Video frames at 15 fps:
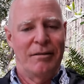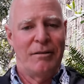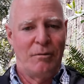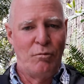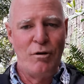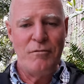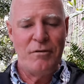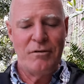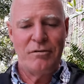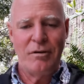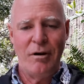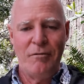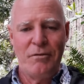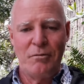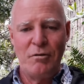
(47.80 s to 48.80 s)
The roof
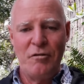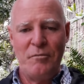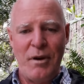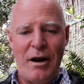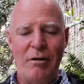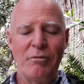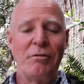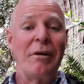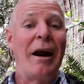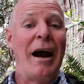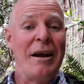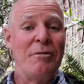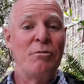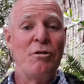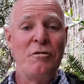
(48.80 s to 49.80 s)
itself, the roof panels, there are
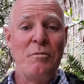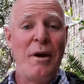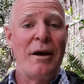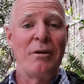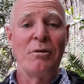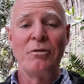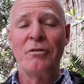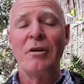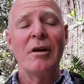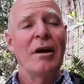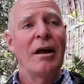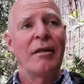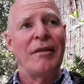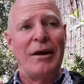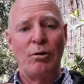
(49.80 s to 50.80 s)
eight roof panels,
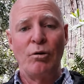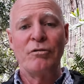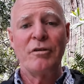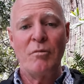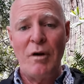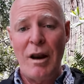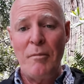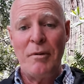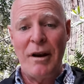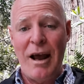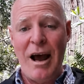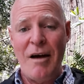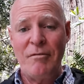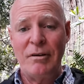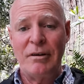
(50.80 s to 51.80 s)
that also went up in
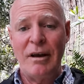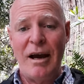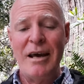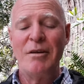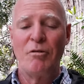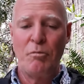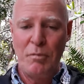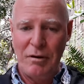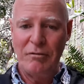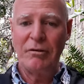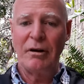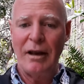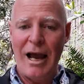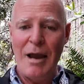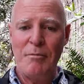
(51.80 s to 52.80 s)
half a day. There was a bit of a
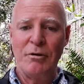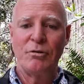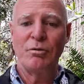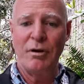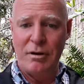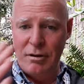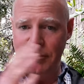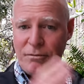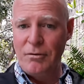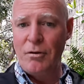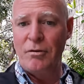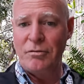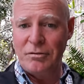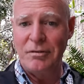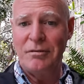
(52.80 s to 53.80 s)
delay between the
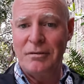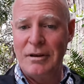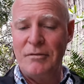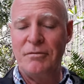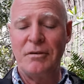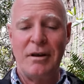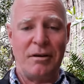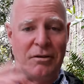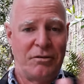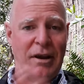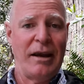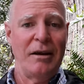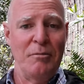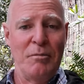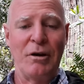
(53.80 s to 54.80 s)
first lift and the
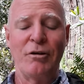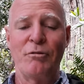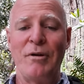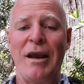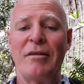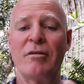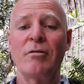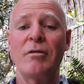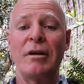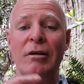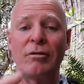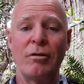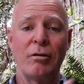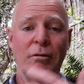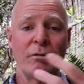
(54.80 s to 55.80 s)
second because we had to do the
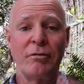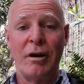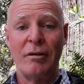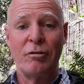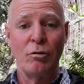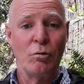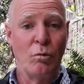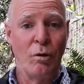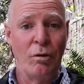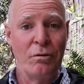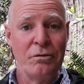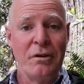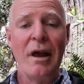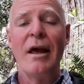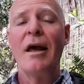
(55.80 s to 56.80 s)
internal structural walls.